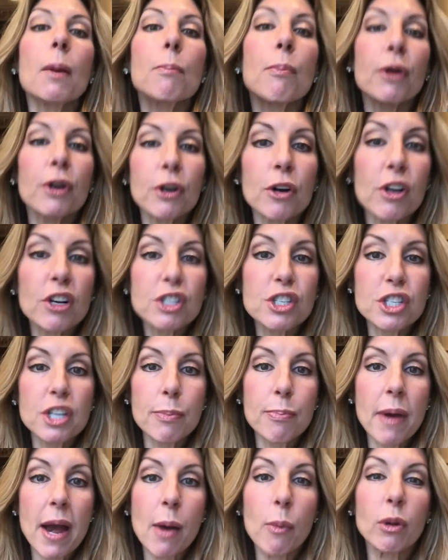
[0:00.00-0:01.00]
put it on a
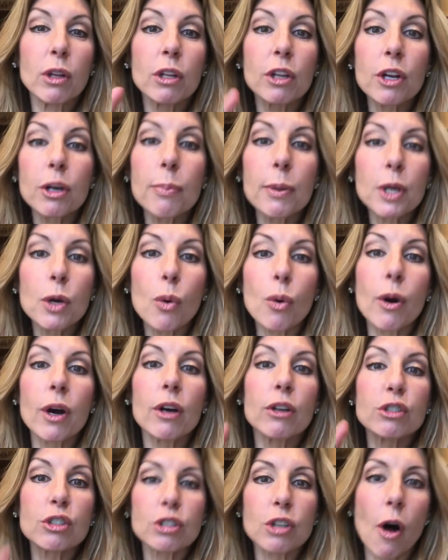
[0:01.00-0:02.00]
sheet pan with a little bit of
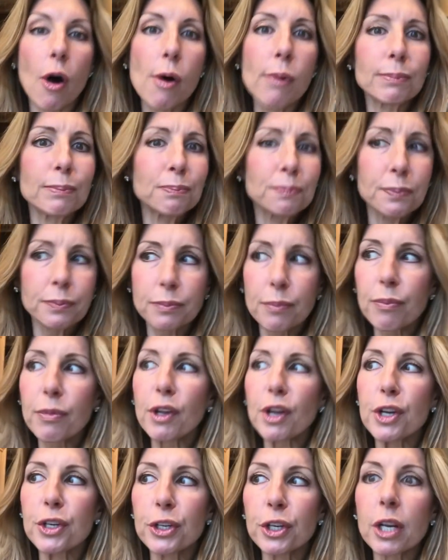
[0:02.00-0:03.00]
oil, salt.
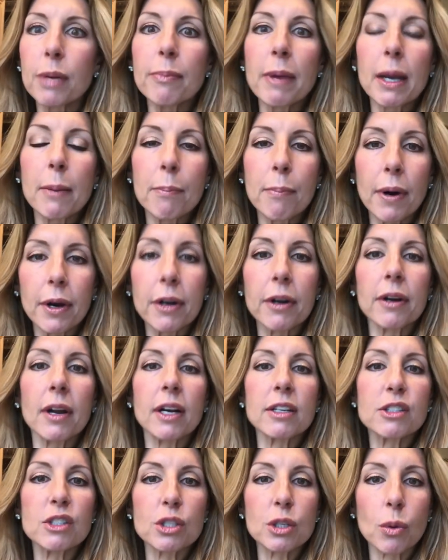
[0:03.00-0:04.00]
You can make
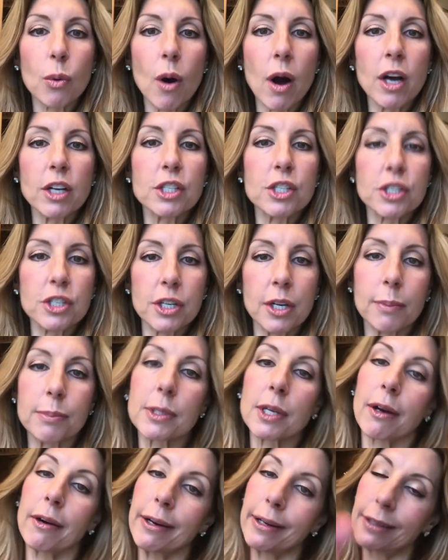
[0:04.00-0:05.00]
butternut squash
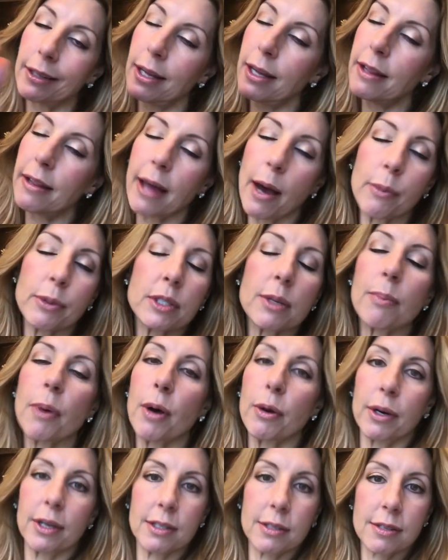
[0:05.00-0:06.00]
chips. All right, that was a
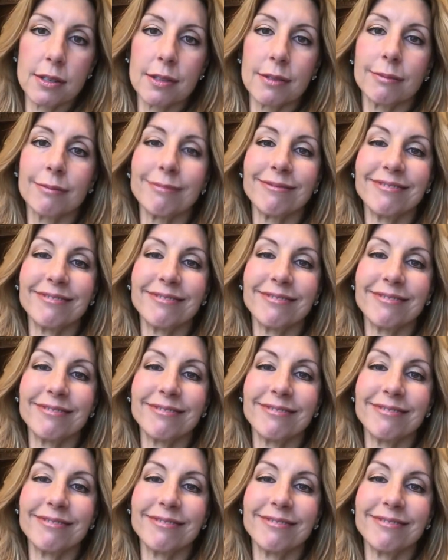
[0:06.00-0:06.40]
bonus.